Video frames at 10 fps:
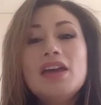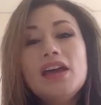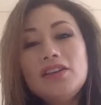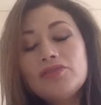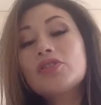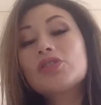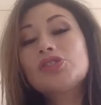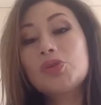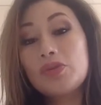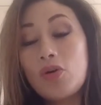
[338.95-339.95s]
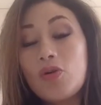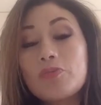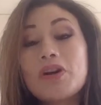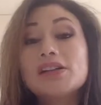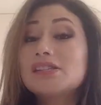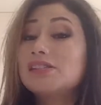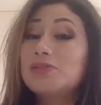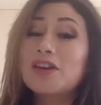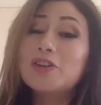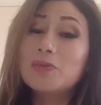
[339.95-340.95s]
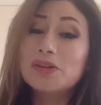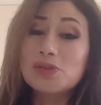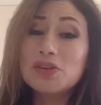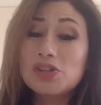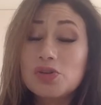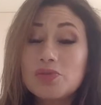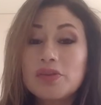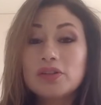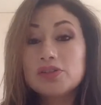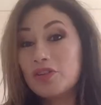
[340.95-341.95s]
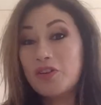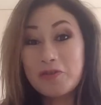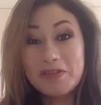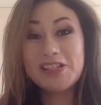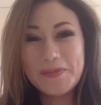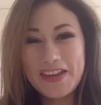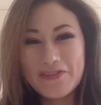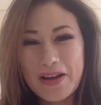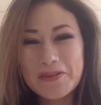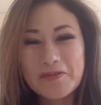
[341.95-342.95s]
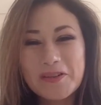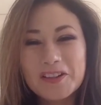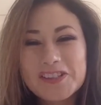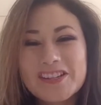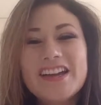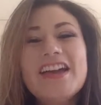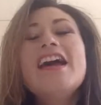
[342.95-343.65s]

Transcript: And of course, through the whole process, you can always reach your realtor or reach me if I'm your realtor